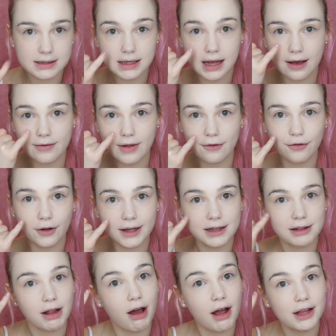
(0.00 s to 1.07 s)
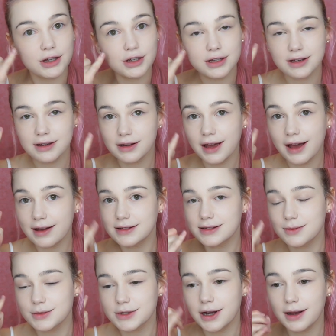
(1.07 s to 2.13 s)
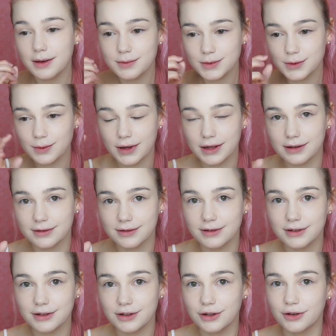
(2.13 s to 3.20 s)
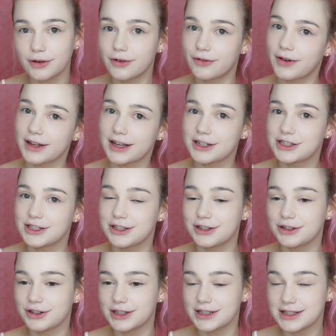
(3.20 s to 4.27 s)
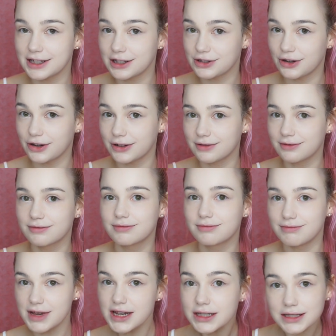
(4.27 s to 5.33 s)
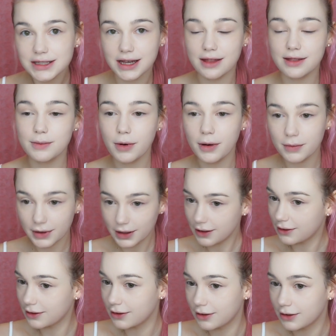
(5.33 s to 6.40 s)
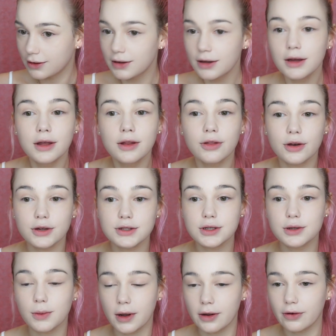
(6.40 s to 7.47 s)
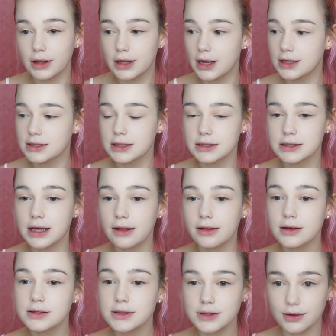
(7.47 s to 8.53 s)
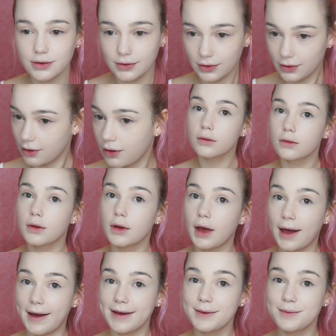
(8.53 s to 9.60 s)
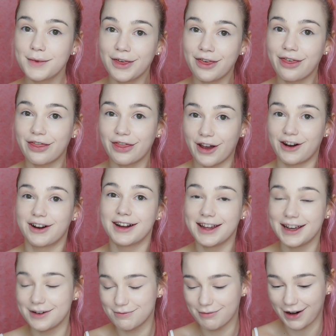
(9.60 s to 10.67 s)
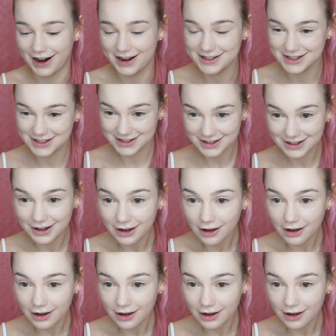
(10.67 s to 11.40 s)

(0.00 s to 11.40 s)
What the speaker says: have that funny line you can get sometimes when your foundation and your concealer don't mix together properly. Those two work really nicely together, so I am thoroughly impressed.